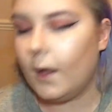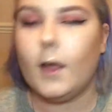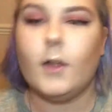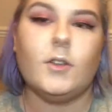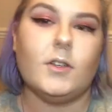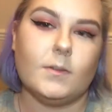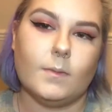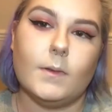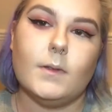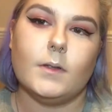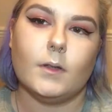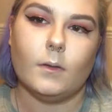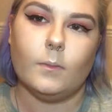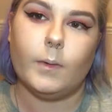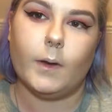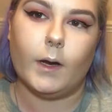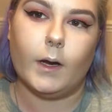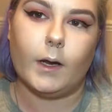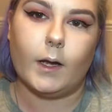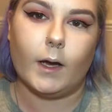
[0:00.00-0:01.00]
It just makes it look
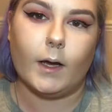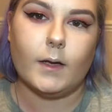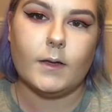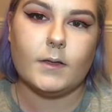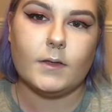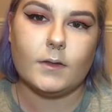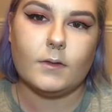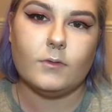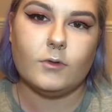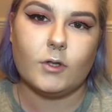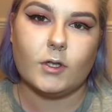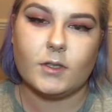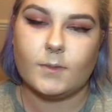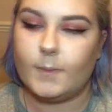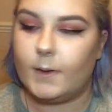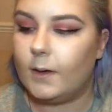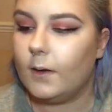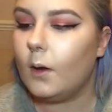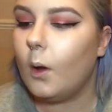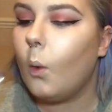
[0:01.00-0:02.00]
better, guys. Trust
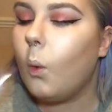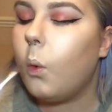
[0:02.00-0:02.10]
me.